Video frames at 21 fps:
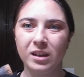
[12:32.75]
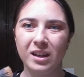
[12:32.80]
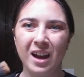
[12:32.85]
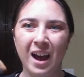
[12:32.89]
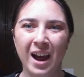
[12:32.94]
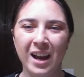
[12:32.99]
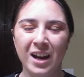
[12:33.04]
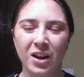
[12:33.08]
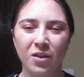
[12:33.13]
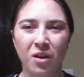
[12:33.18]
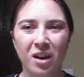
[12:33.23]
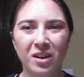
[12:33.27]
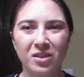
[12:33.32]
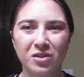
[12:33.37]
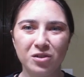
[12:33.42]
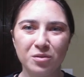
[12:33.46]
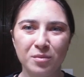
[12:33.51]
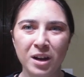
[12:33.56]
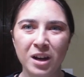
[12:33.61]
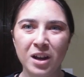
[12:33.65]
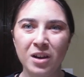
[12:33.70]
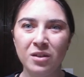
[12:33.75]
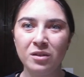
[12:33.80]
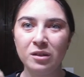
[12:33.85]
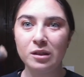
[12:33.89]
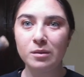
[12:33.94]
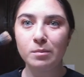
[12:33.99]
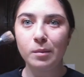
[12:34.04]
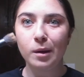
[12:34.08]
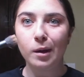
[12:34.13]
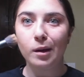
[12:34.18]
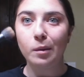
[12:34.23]
I kind of contour my
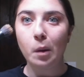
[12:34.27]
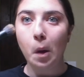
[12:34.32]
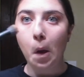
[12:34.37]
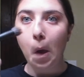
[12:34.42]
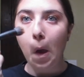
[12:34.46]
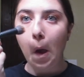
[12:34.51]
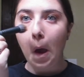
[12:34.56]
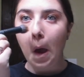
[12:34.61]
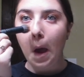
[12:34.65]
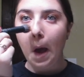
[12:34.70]
nose, but